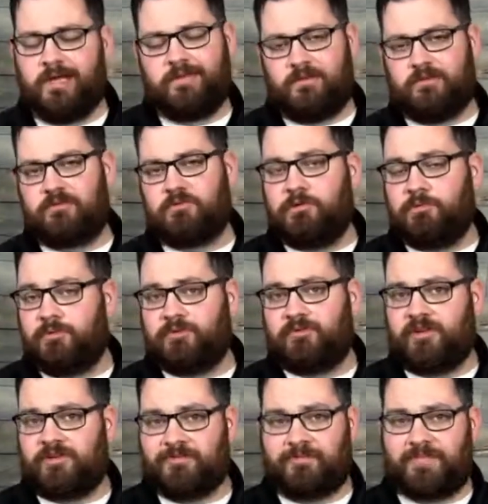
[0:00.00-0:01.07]
The two inputs
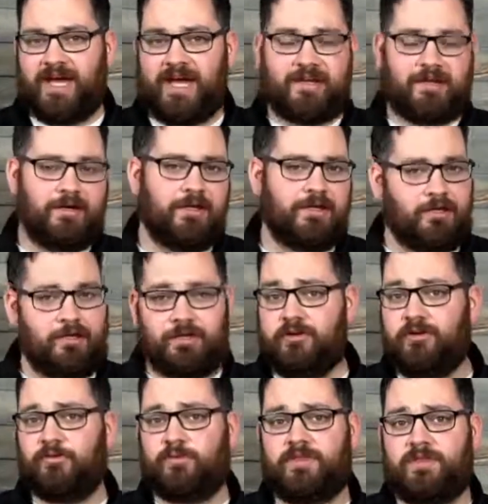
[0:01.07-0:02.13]
on the back you could
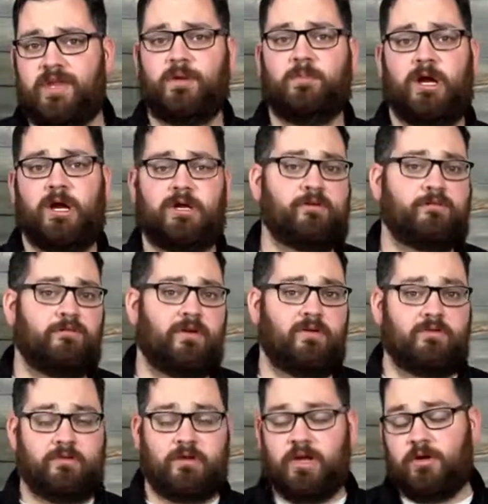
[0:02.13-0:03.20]
use with any
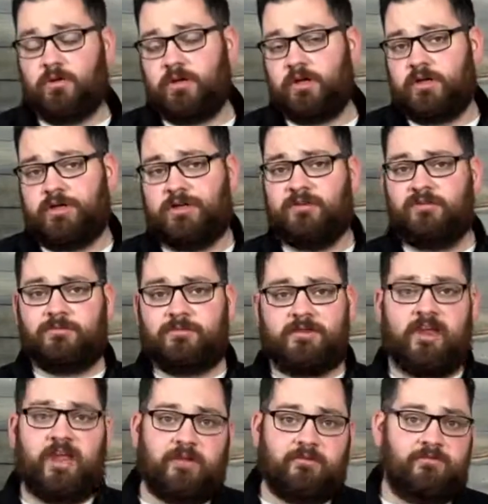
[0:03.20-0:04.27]
microphones, or you could use them to
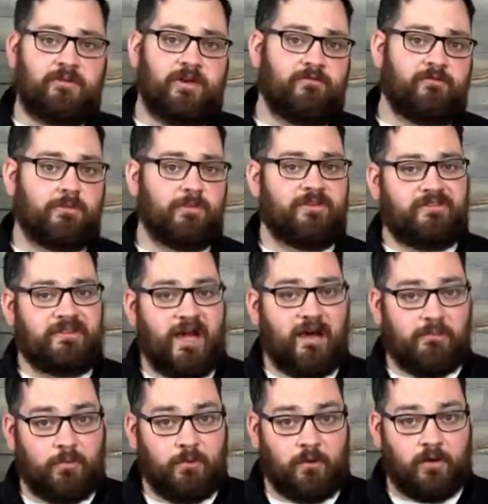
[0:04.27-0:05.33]
take a feed from a
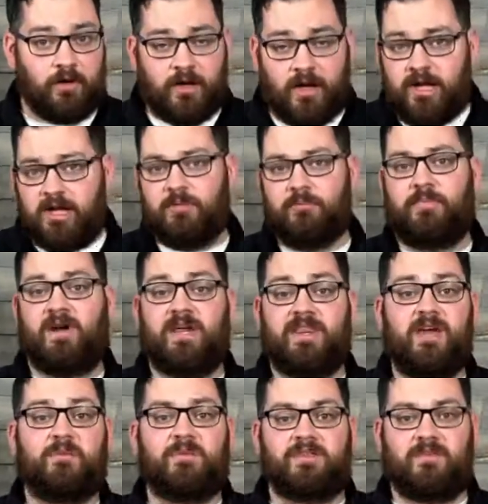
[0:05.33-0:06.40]
soundboard, combine
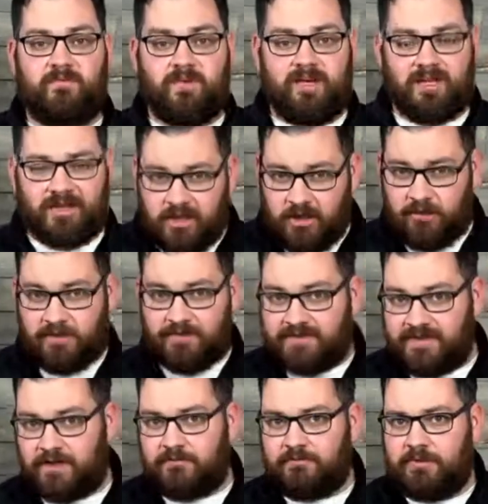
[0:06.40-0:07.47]
that with the video, and you've
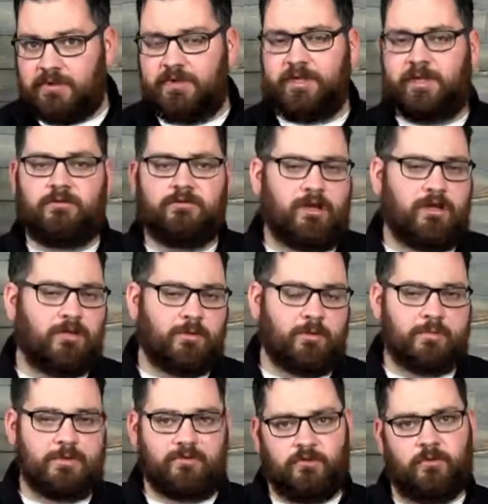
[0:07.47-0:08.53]
got a really incredible
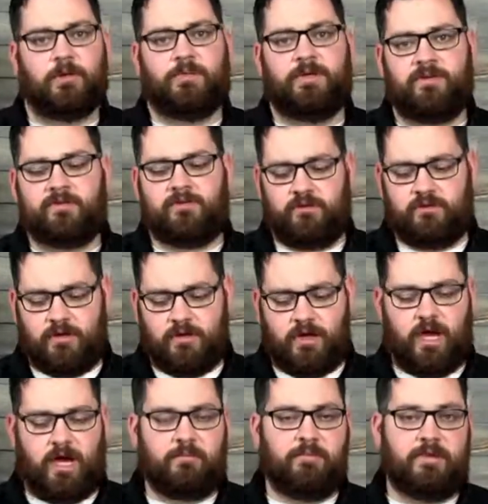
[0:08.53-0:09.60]
performance
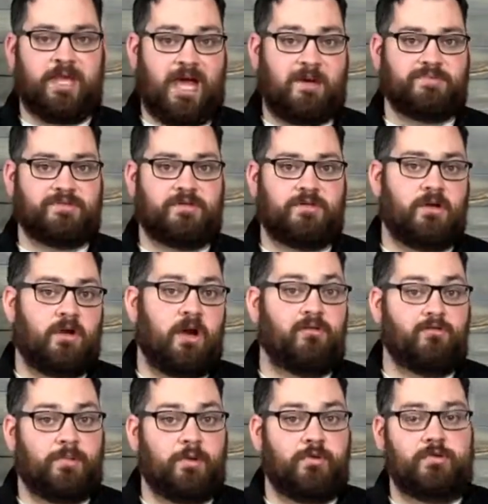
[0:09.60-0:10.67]
capture
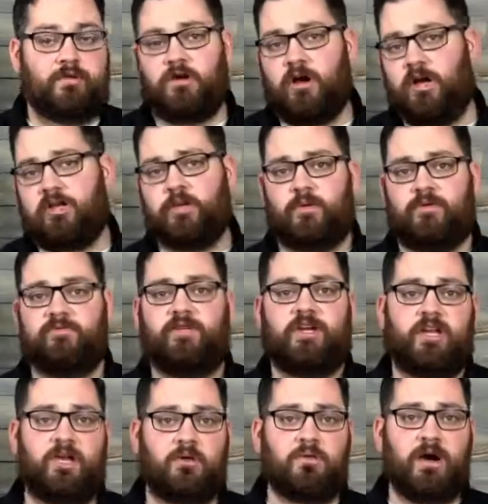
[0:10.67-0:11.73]
of both your audio and
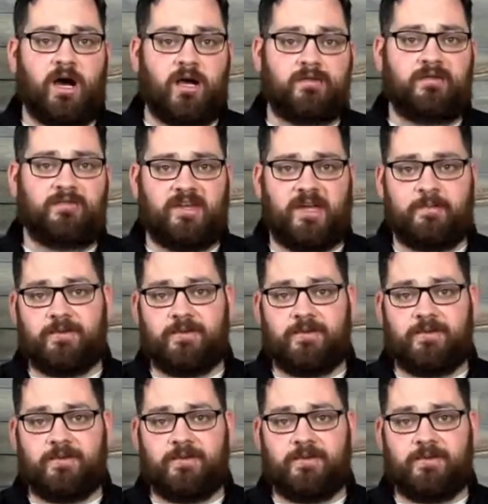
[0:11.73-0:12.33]
video on the same